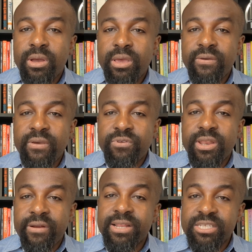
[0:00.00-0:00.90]

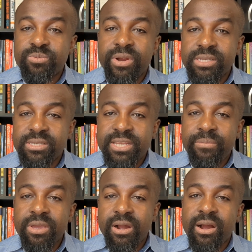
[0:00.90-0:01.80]
Direct Express
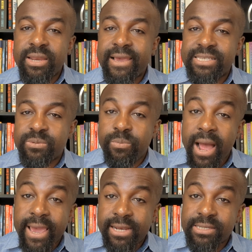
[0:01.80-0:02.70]
debit card
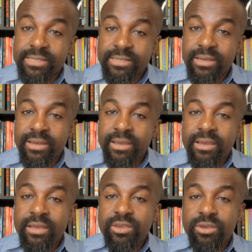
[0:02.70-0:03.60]
expires,
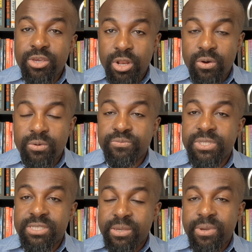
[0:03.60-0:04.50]

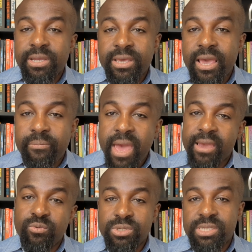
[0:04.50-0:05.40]
typically a
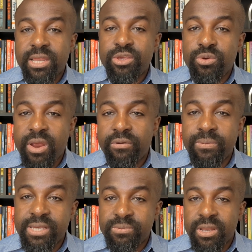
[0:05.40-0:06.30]
bank will send you a
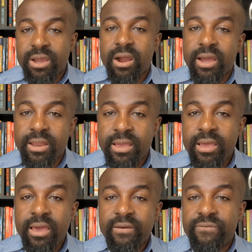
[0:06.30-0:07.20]
replacement card
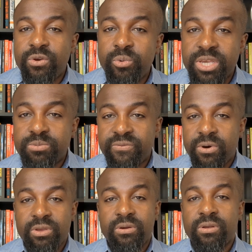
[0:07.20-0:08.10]
a few weeks
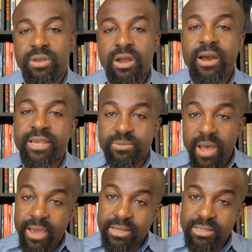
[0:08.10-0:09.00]
before your card
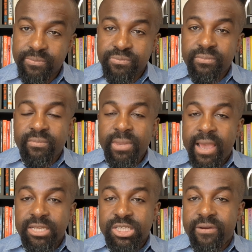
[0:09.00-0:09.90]
expires.
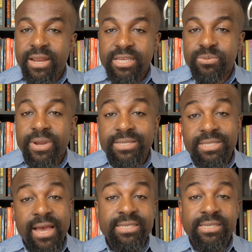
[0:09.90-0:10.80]
And Direct Express
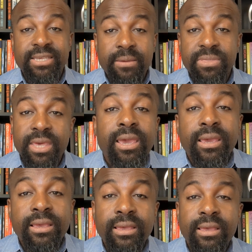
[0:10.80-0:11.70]
does the same thing.